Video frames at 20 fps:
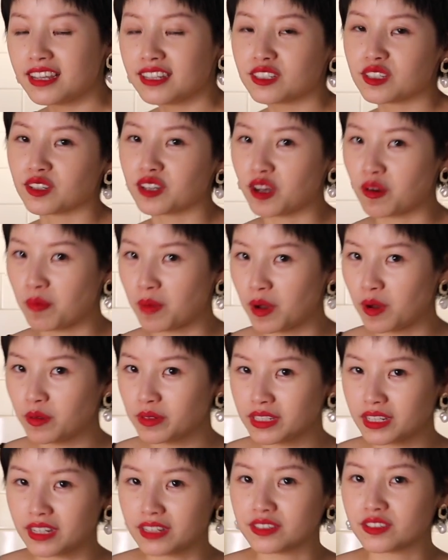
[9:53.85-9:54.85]
to come
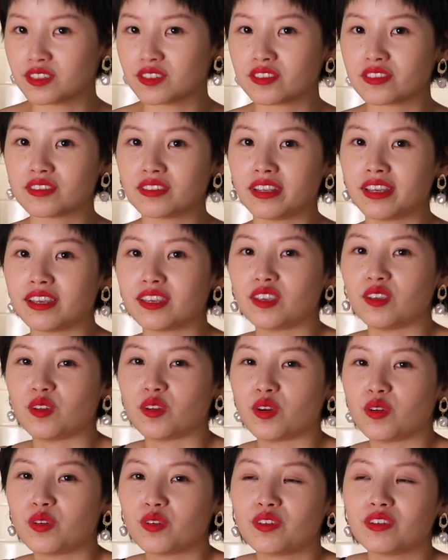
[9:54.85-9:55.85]
out and just like, you
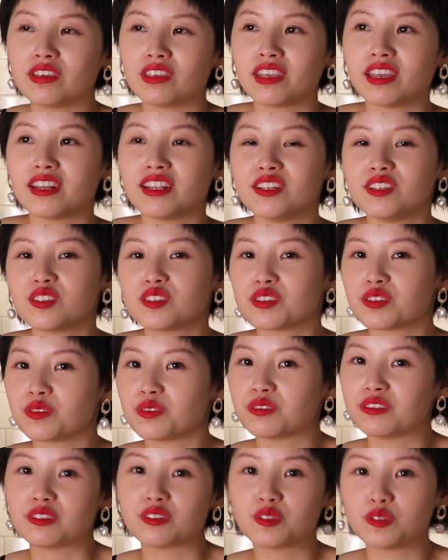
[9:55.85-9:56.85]
know, get
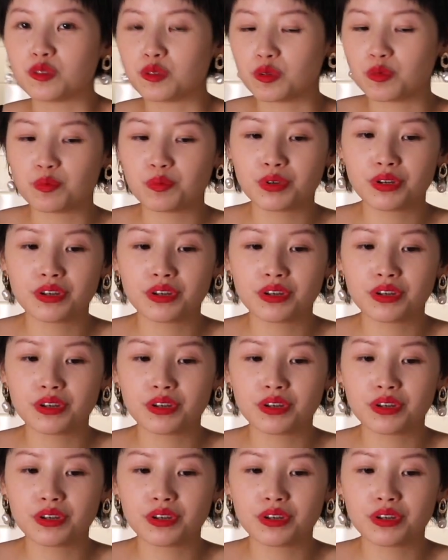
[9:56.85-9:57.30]
into the soup.